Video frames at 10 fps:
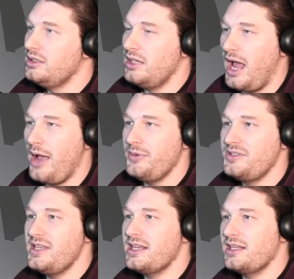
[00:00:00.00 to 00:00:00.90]
I was
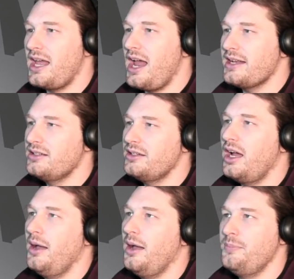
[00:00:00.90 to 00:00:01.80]
thinking that I could
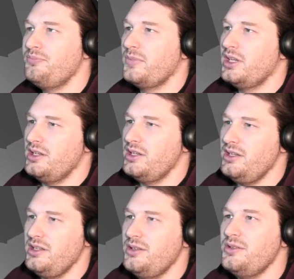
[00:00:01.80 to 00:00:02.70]

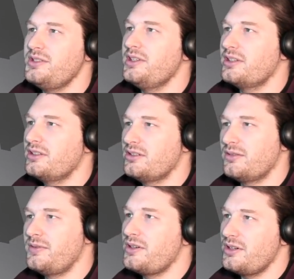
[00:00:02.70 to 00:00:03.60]
use the
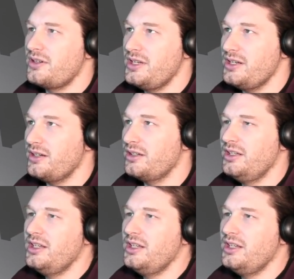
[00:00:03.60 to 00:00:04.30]
converter here